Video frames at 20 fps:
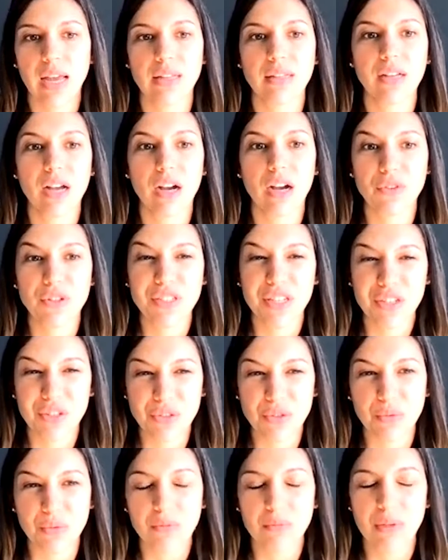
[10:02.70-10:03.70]
had
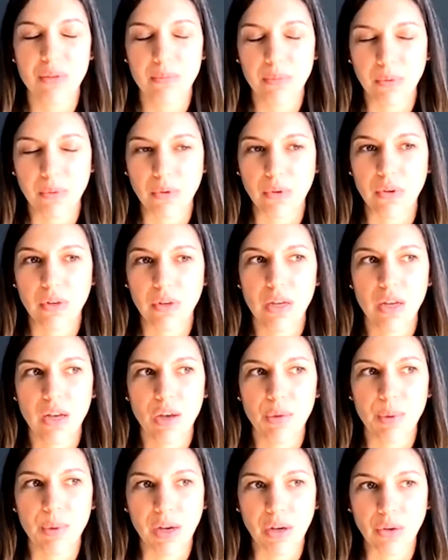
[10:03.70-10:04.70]
conversations with people
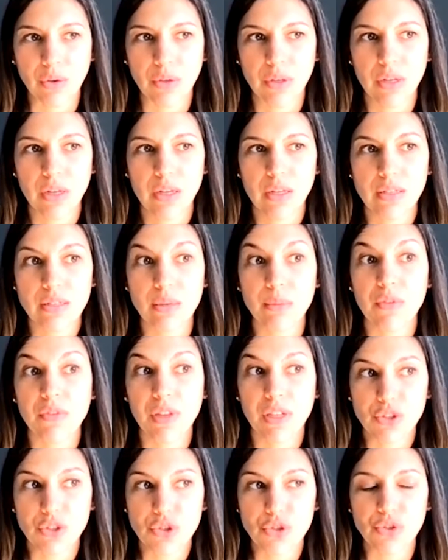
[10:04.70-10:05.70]
about some
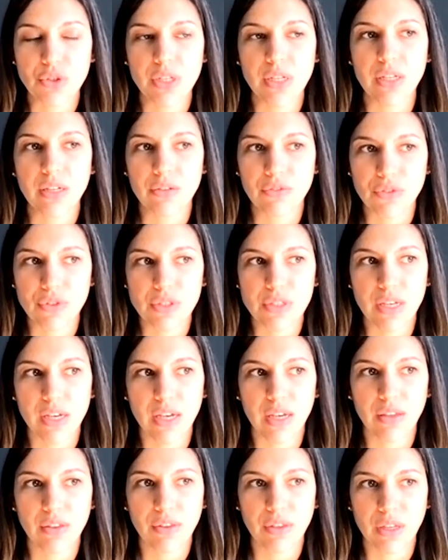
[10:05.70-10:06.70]
of the history of
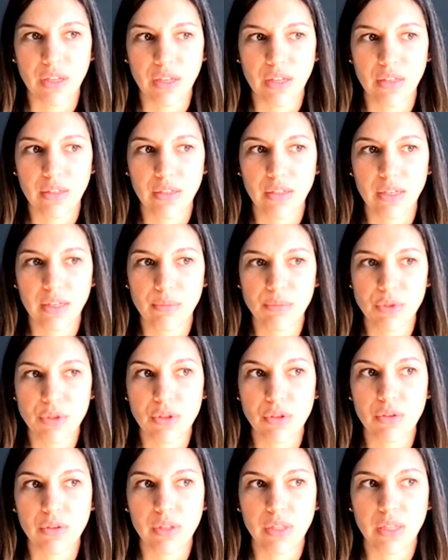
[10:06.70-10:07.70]
Forsyth, and
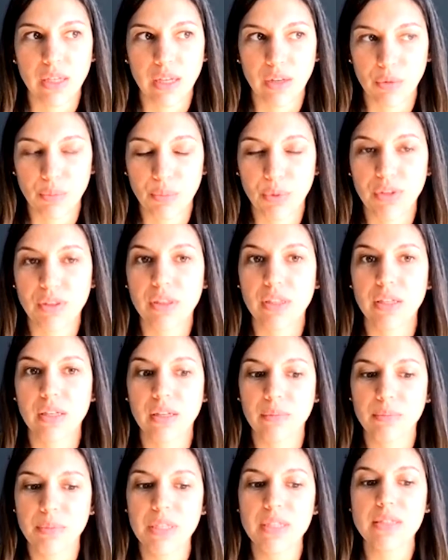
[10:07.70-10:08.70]
slowly kind of put
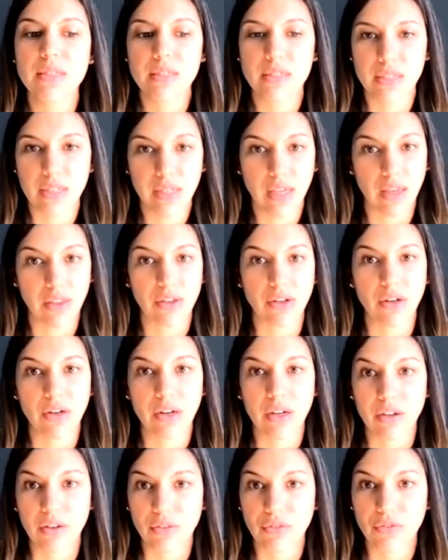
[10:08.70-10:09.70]
the pieces
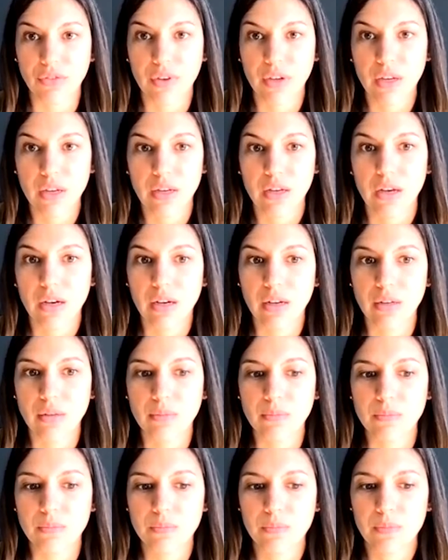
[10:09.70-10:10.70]
together of
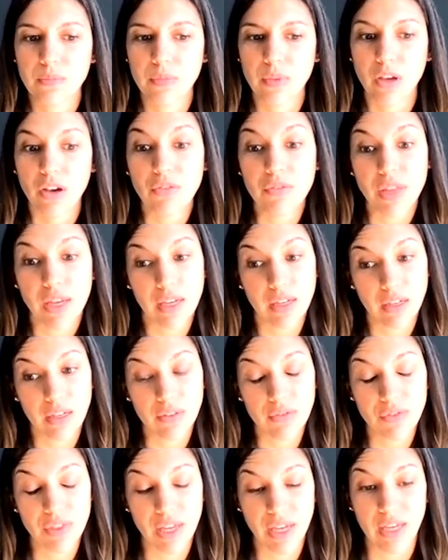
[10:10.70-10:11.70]

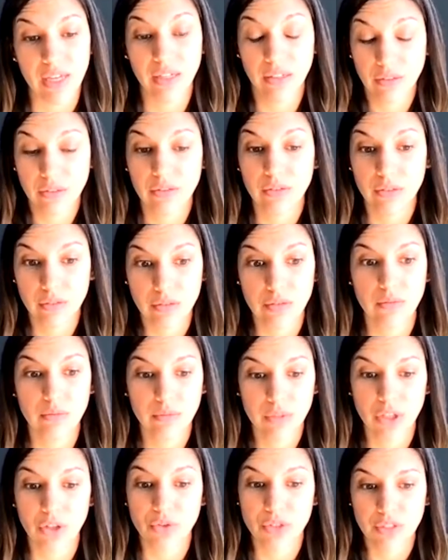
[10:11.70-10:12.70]
that
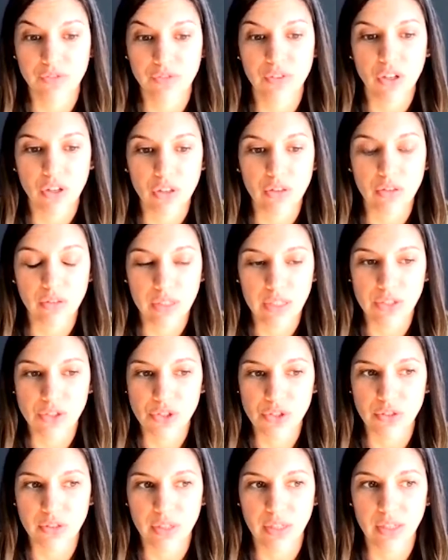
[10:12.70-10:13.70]
difficult
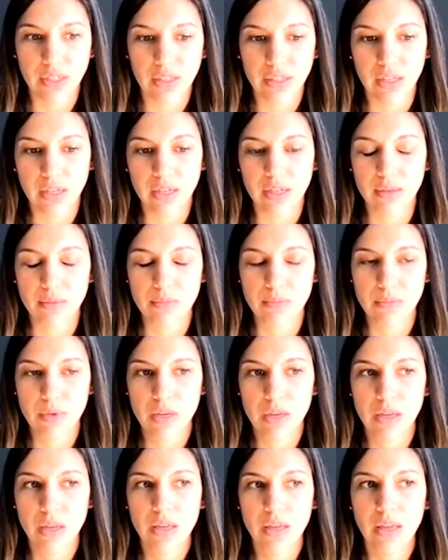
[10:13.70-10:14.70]
history,
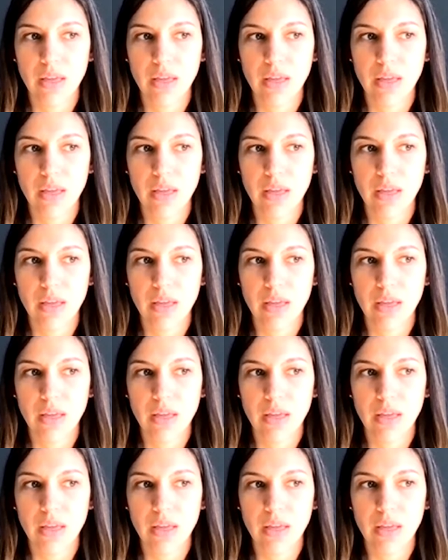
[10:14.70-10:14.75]
and